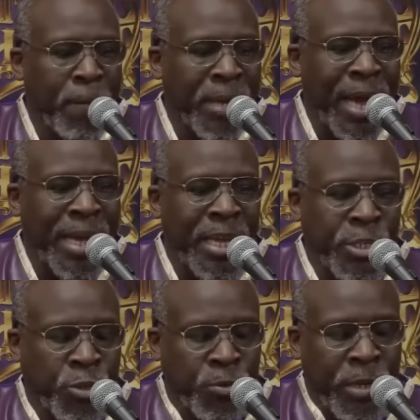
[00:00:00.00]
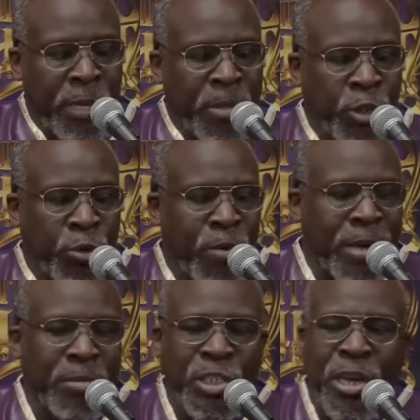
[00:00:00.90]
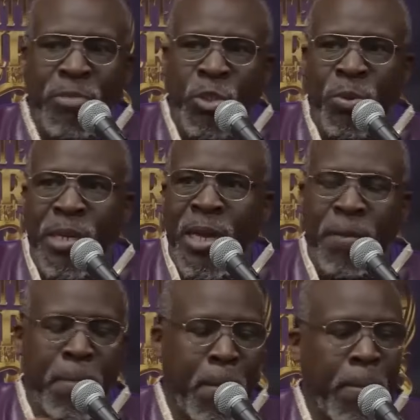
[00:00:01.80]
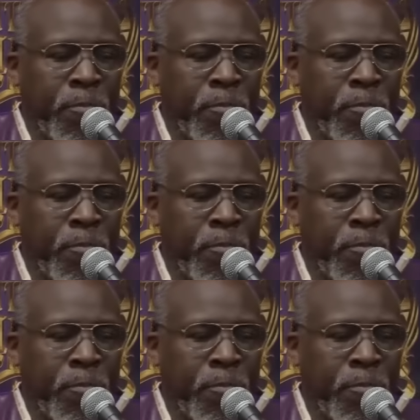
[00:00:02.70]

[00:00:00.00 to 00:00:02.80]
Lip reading: black history. Give me Deuteronomy chapter 28.